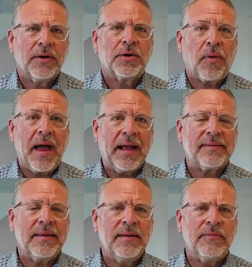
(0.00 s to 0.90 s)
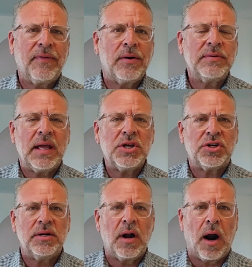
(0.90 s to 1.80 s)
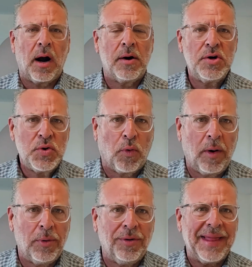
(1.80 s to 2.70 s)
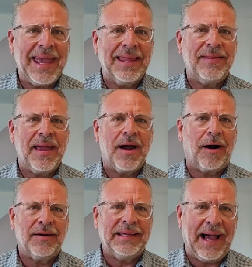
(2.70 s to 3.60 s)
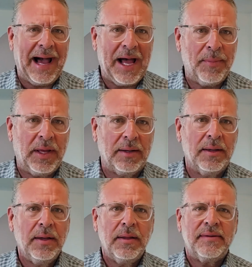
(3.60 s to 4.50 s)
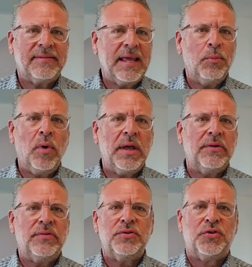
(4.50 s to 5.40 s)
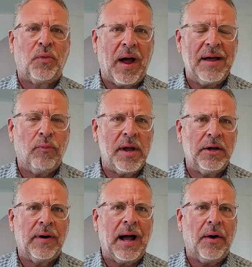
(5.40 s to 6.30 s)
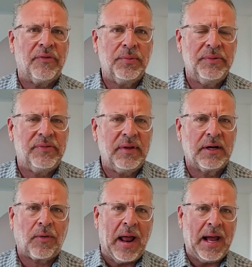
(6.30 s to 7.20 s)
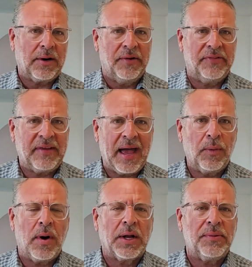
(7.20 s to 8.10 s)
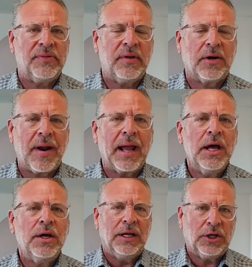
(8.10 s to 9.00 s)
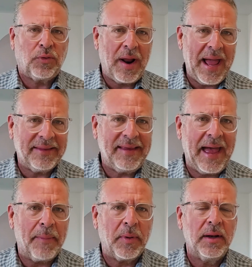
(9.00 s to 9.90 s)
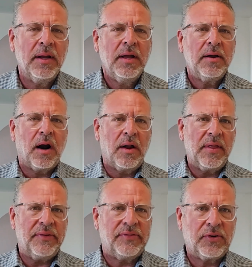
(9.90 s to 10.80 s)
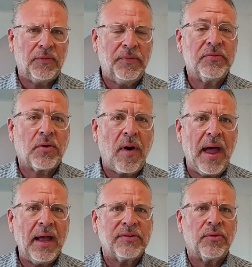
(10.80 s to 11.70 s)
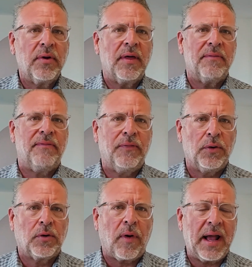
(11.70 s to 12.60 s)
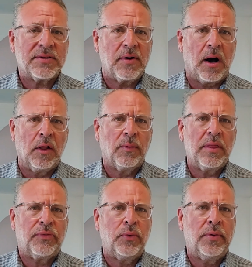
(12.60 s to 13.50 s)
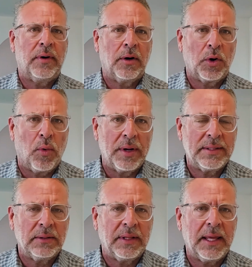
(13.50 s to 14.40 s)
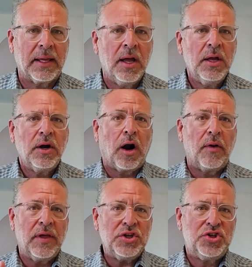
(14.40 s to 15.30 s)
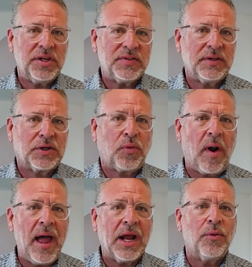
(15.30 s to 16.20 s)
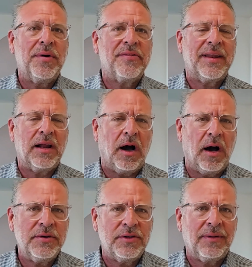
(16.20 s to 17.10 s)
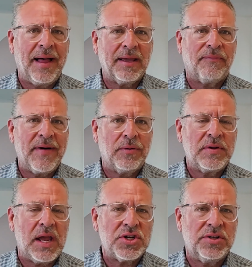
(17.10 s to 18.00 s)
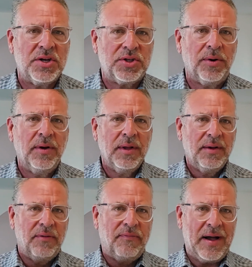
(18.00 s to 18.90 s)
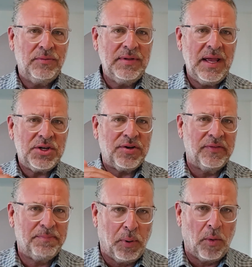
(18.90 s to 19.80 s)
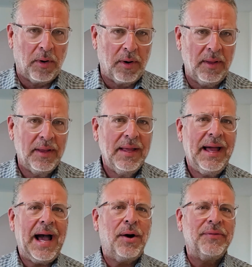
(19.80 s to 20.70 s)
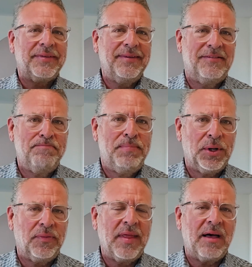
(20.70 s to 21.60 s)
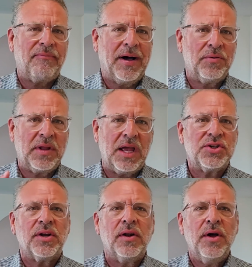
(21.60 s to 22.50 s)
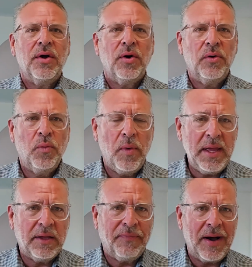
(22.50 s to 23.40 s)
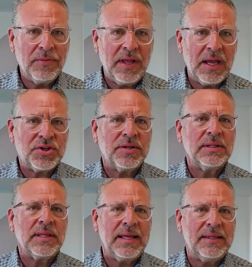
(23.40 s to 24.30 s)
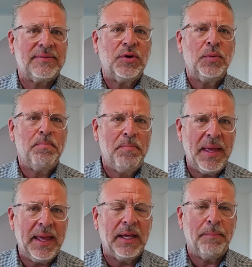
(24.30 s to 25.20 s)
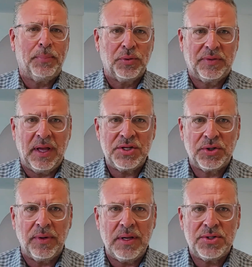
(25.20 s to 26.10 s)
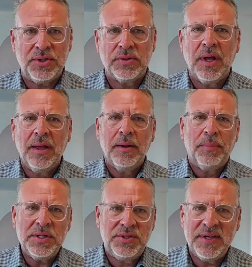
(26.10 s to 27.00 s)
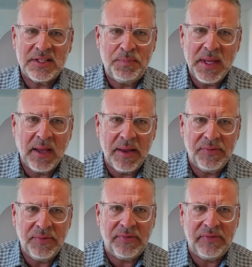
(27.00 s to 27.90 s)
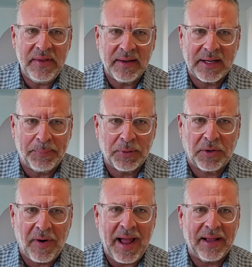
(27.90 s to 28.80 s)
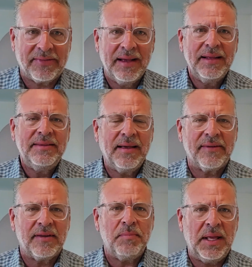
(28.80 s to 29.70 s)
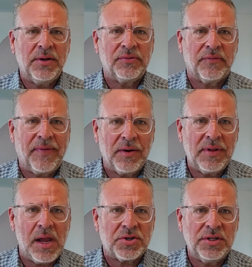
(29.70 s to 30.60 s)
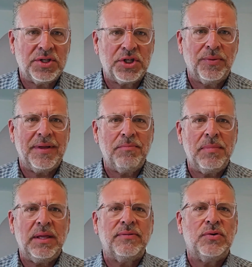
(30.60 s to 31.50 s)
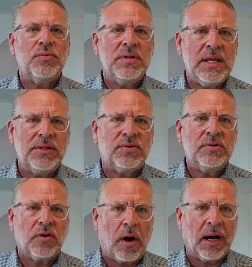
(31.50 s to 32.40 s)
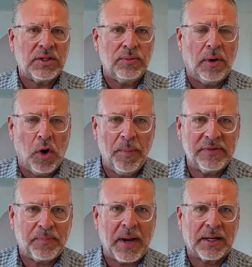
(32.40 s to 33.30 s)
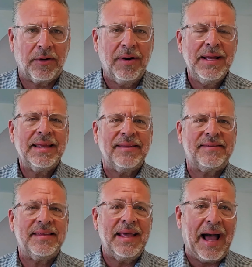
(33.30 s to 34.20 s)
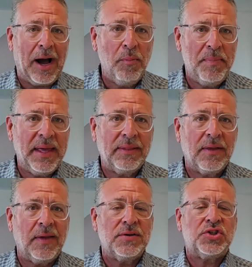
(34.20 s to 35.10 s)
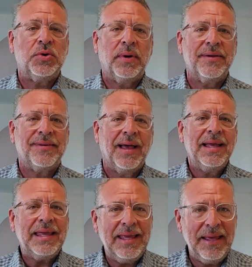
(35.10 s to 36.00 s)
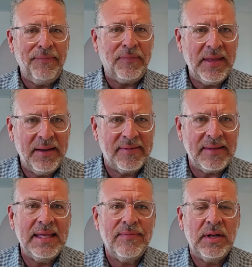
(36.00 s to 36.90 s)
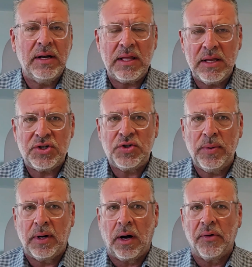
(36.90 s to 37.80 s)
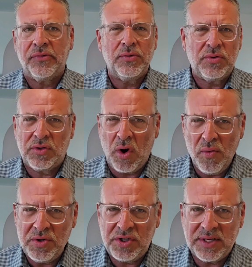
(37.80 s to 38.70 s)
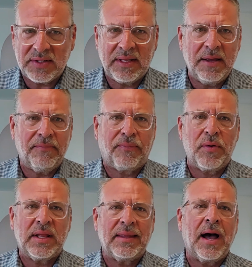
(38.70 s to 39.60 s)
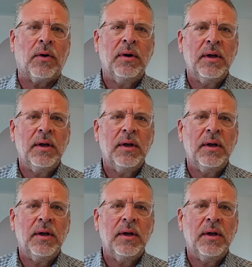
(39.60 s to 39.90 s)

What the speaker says: Cracks in foundation are normal and they are common. Same way as your driveway at your house, you would see a crack, or a sidewalk, you would see a crack. Cracks happen. Are they surface cracks, or are they full cracks all the way through that are going to leak? Are they just a crack, or is it an underlying foundation issue? Foundations poured, houses built in that foundation. Weak foundation leads to big potential issues, but just because you see a couple cracks doesn't mean there's a foundation issue. It means you need to talk to a home inspector and see how big the issue is, if it is even an issue at all. So don't just get freaked out